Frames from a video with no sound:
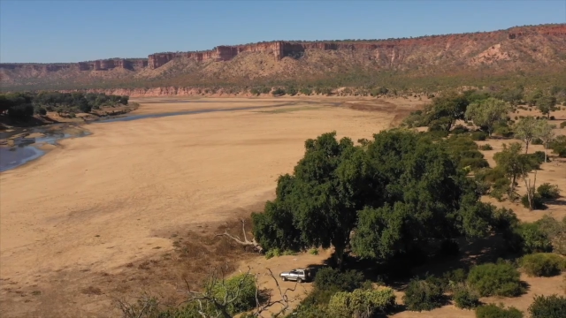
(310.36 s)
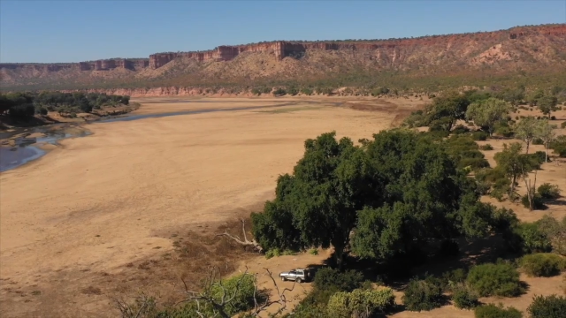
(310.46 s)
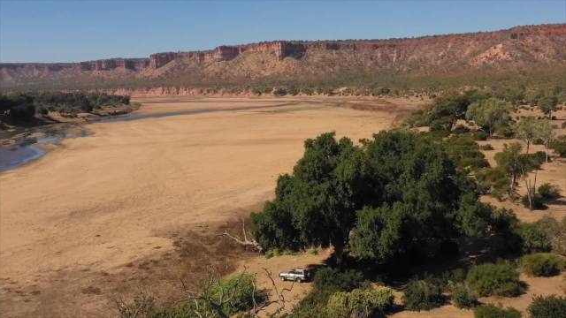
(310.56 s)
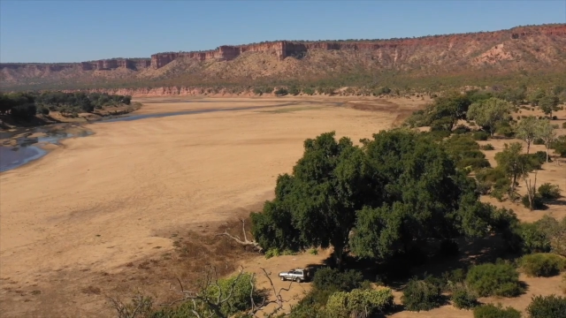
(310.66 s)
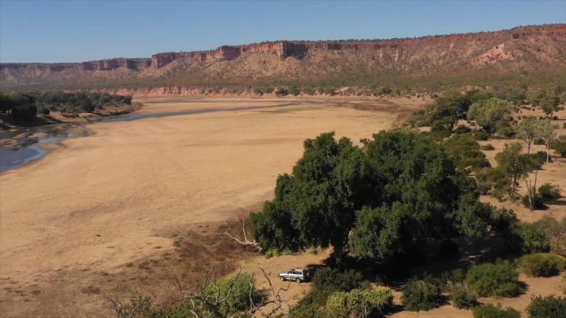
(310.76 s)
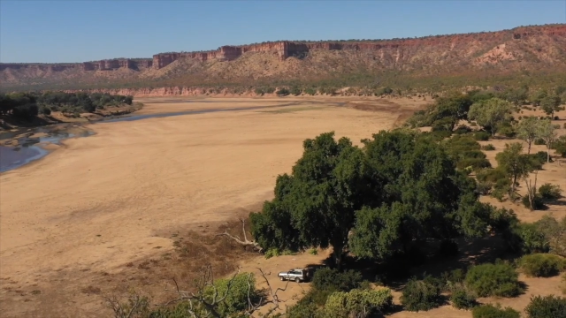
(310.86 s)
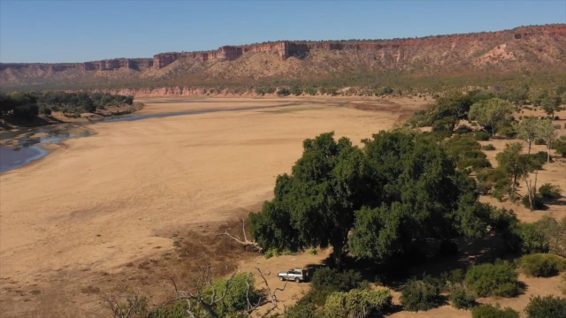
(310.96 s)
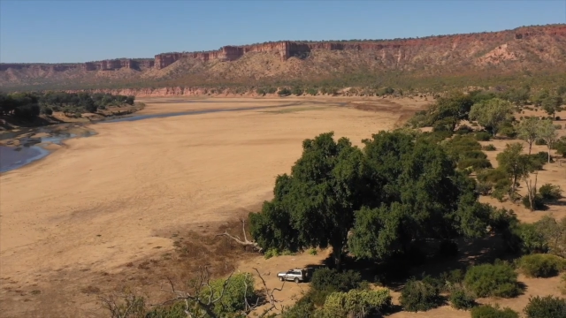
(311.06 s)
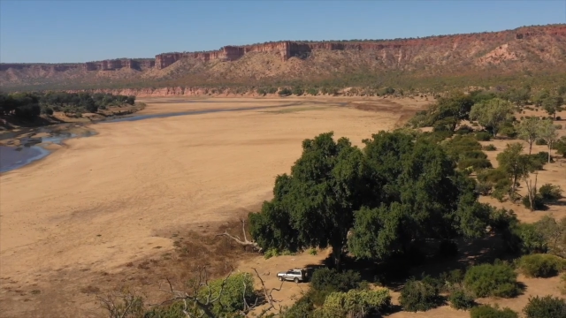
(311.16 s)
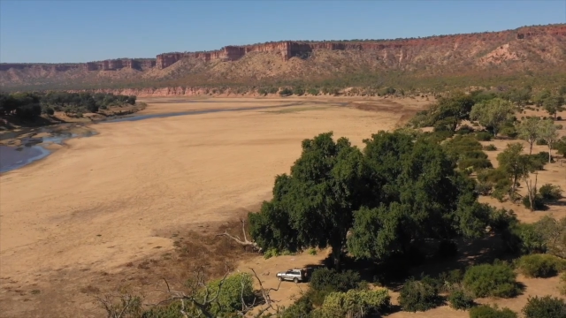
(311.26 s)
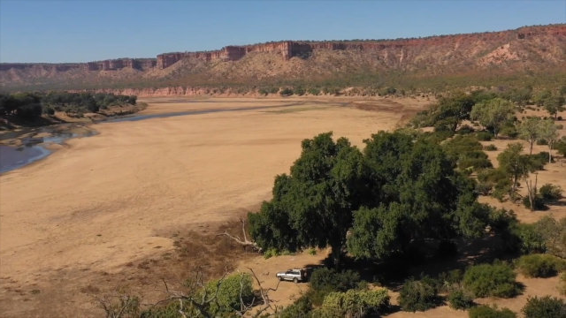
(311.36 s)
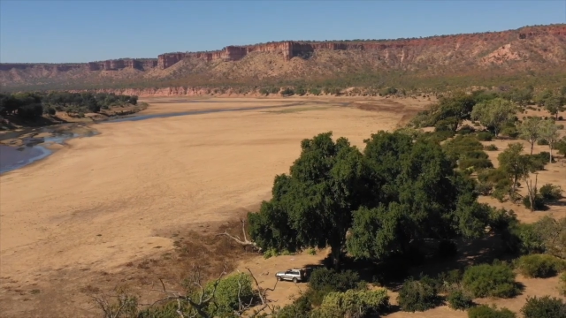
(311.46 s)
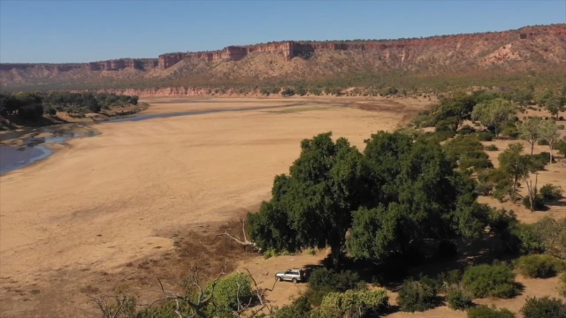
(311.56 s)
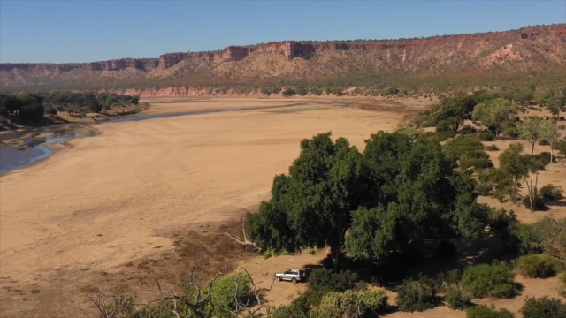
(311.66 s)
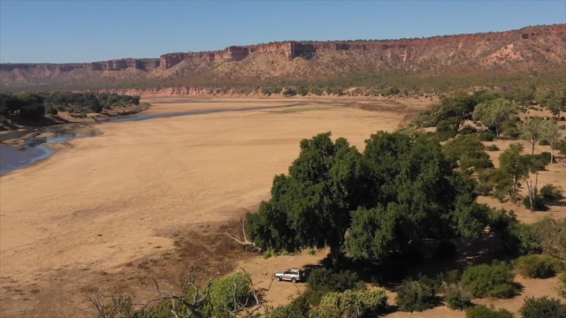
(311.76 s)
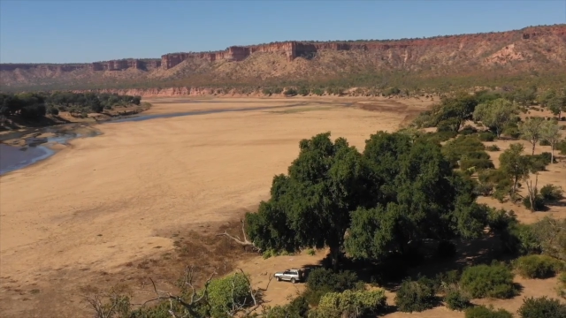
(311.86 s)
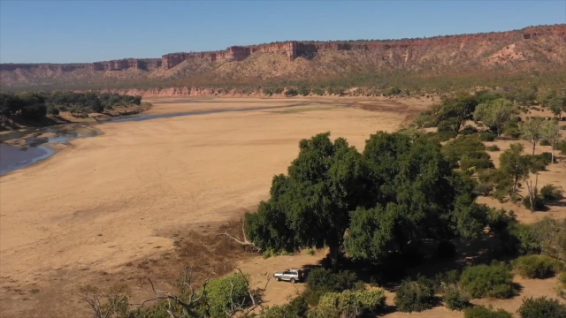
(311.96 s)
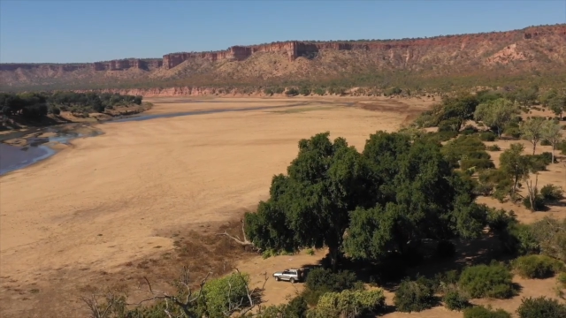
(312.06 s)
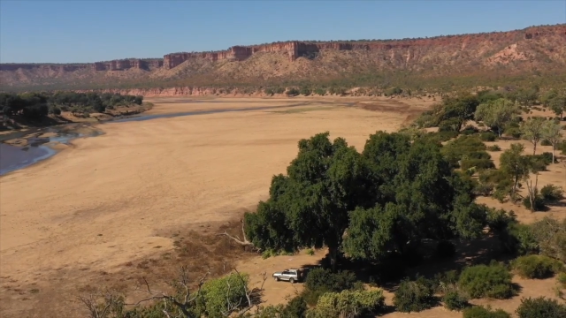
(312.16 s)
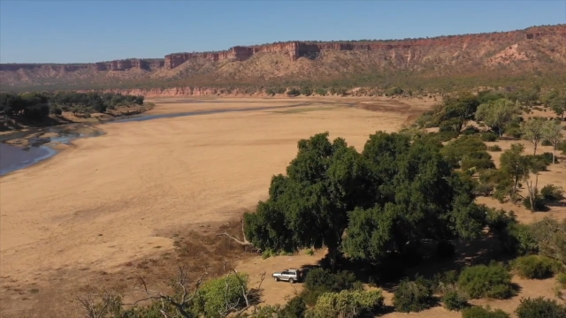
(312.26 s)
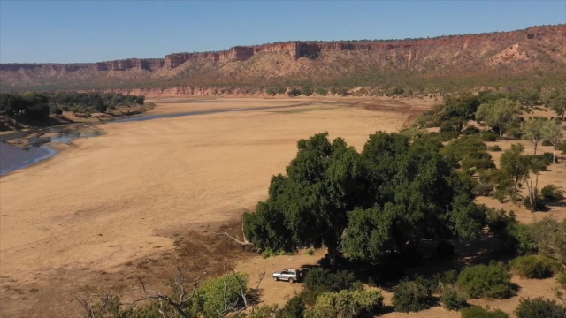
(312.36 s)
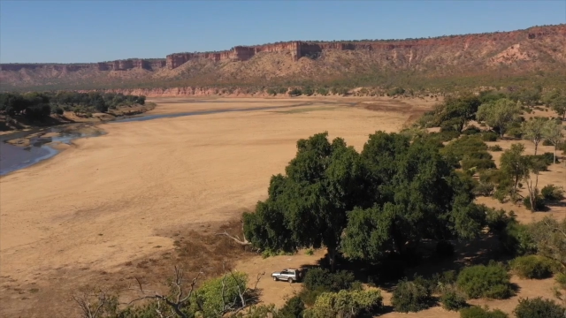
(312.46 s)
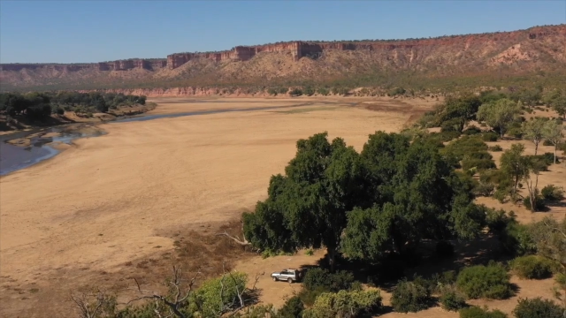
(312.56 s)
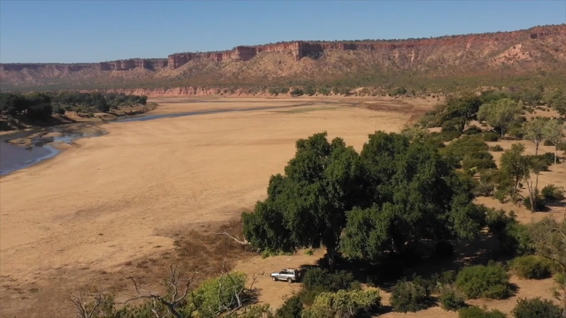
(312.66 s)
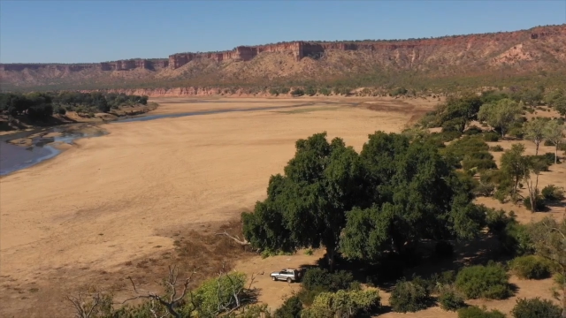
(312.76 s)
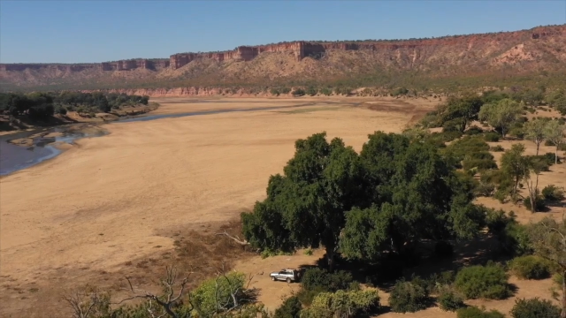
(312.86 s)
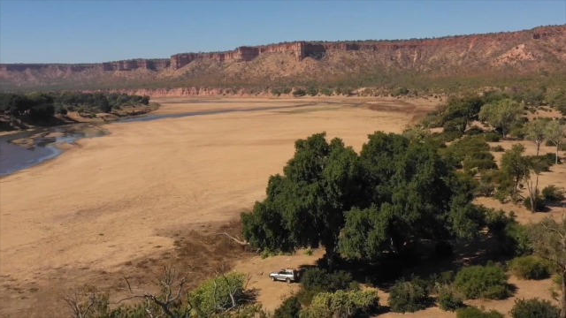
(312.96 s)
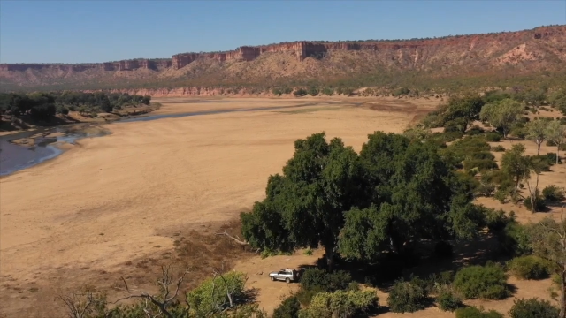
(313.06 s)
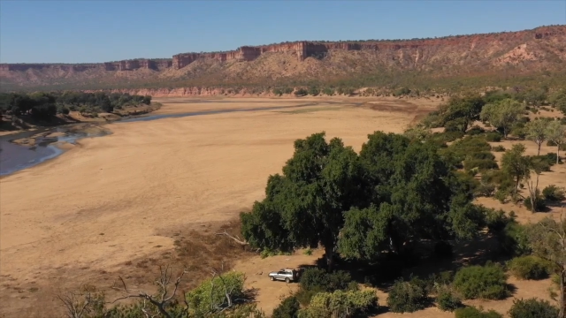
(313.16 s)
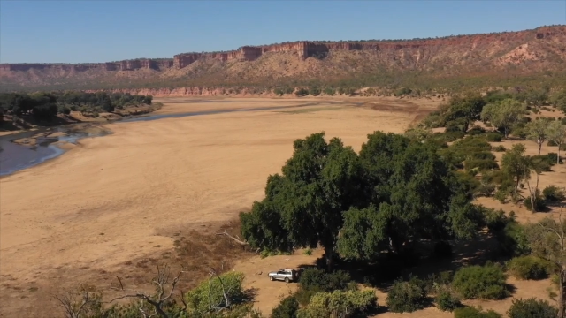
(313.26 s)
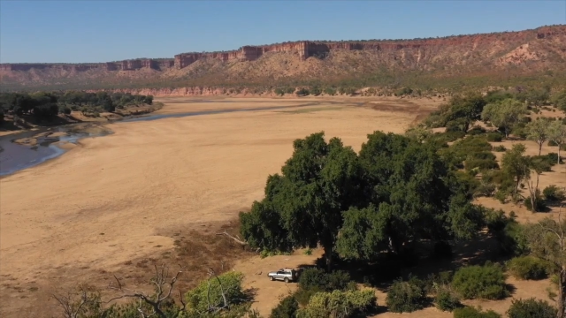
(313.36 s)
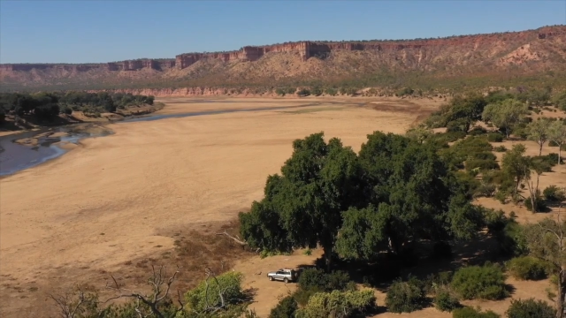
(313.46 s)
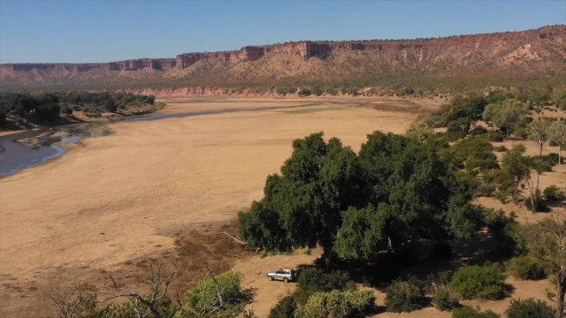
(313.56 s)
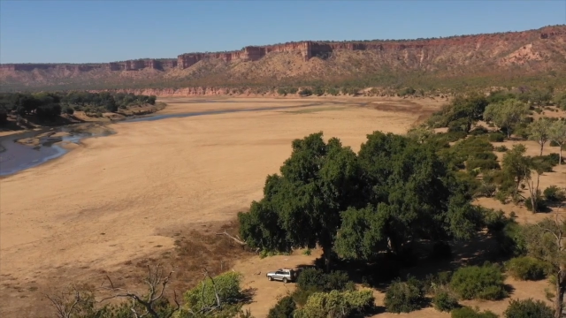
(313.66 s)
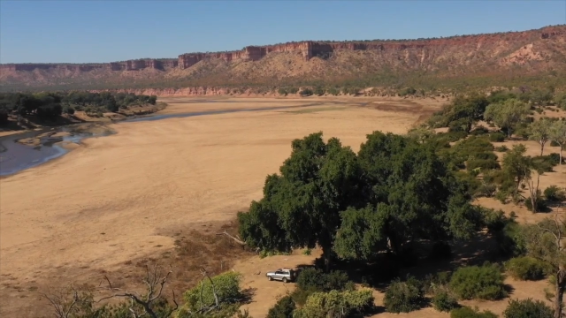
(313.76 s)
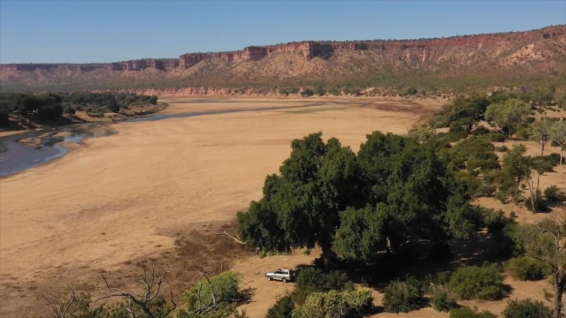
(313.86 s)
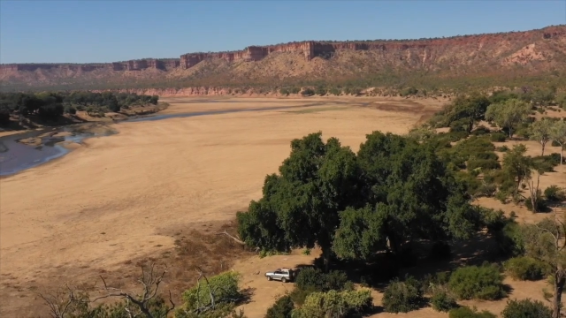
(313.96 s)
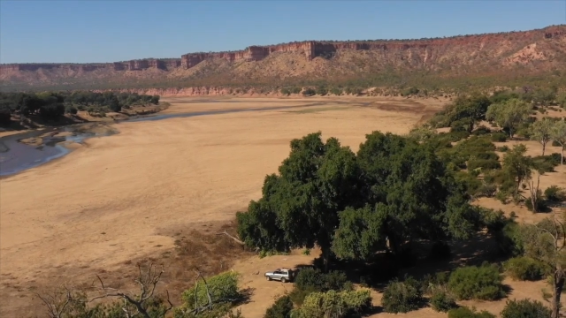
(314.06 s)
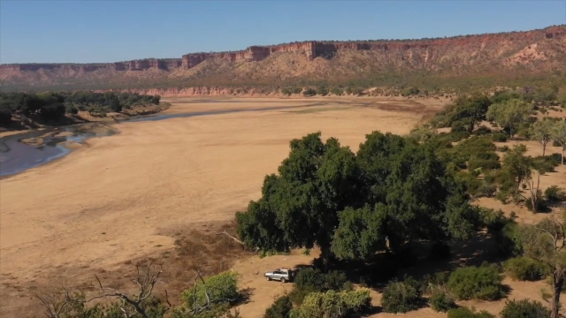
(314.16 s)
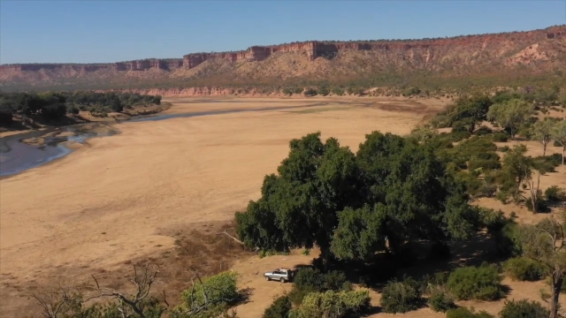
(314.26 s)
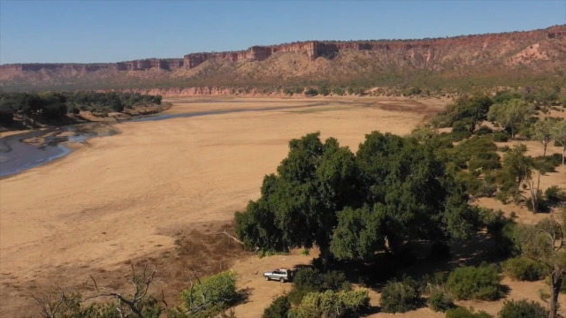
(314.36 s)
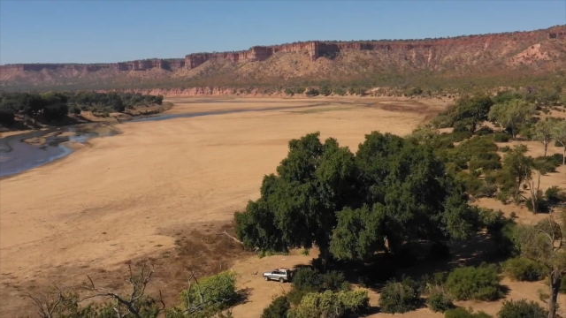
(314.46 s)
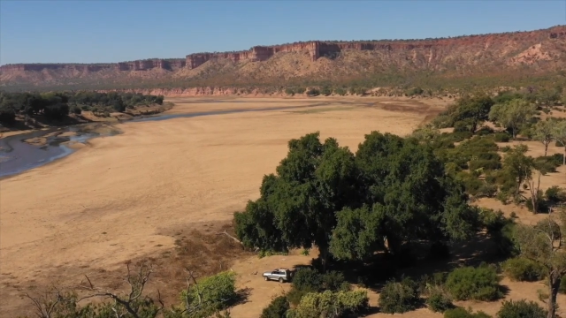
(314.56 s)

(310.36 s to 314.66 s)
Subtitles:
[unreadable: no face in view]